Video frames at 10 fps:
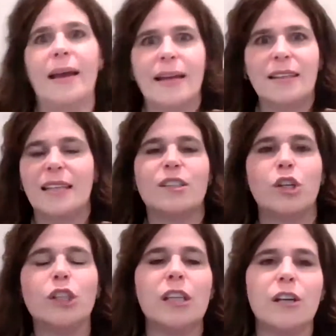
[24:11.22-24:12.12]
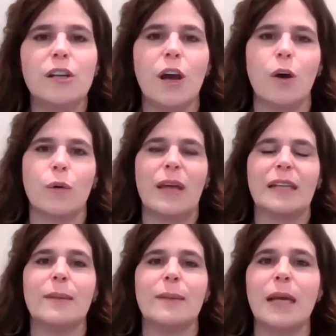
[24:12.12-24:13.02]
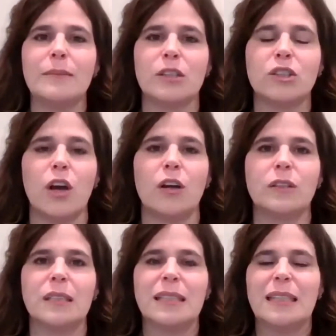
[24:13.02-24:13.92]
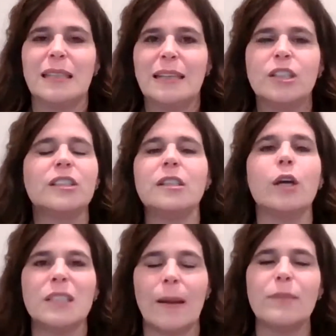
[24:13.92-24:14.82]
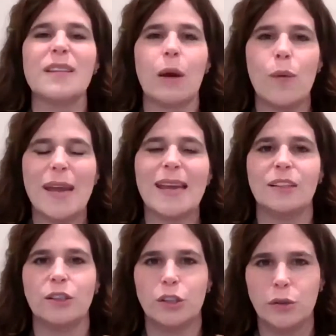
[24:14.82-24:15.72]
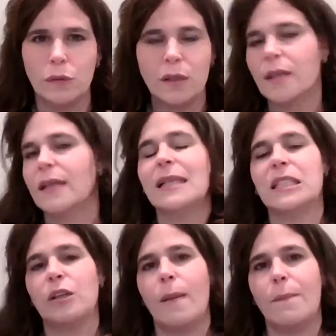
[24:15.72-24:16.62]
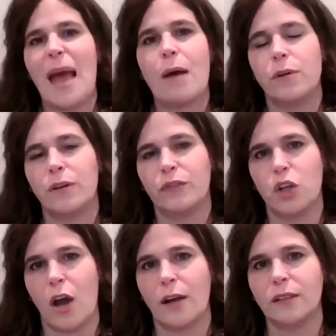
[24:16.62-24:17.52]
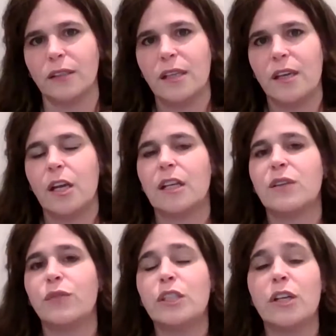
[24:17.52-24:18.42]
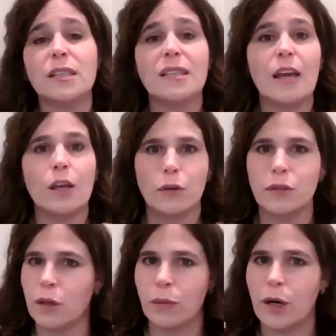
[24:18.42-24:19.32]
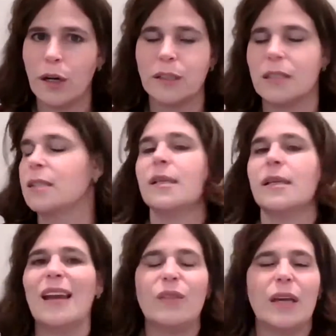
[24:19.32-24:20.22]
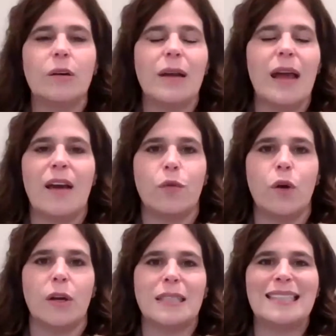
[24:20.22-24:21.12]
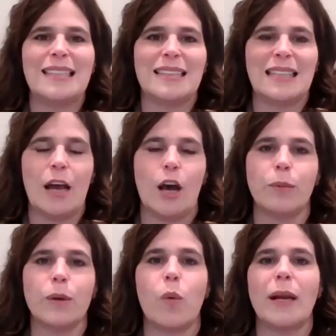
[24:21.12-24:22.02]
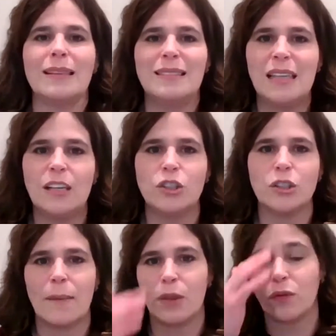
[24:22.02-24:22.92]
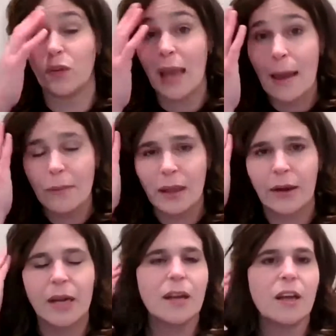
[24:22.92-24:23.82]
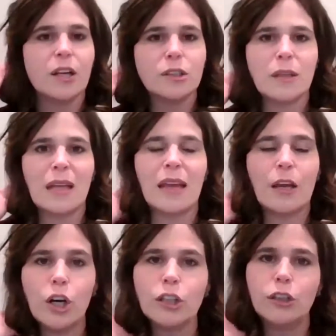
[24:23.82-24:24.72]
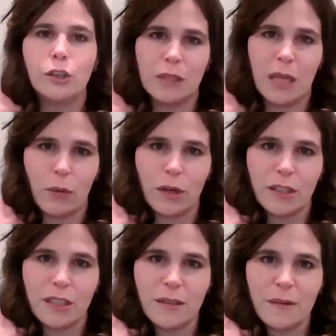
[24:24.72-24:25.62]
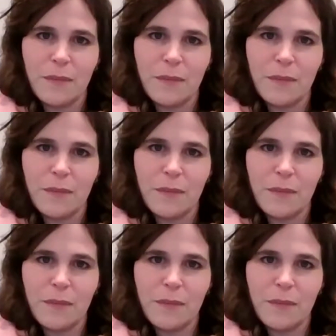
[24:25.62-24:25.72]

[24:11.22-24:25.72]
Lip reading: it's good to know that sometimes it's good to know something that we can do to empower a child. Because if we just say, use your words, if they don't have words, it doesn't help. We want to teach them the vocabulary so that they could use their words.